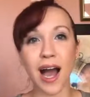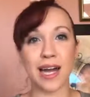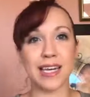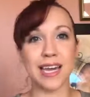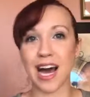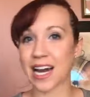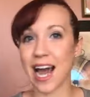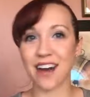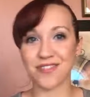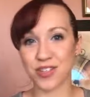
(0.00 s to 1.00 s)
and not
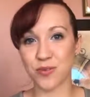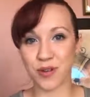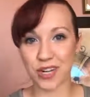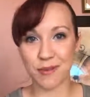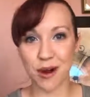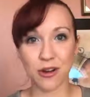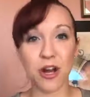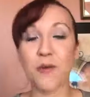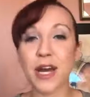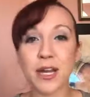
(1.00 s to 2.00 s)
have to worry
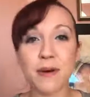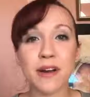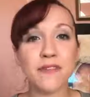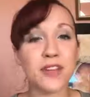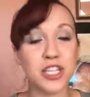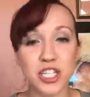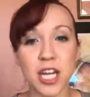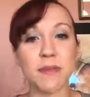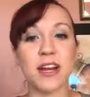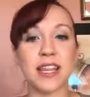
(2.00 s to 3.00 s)
about going anywhere for the
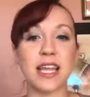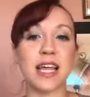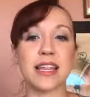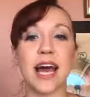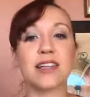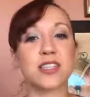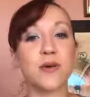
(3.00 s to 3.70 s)
gym or anything like that.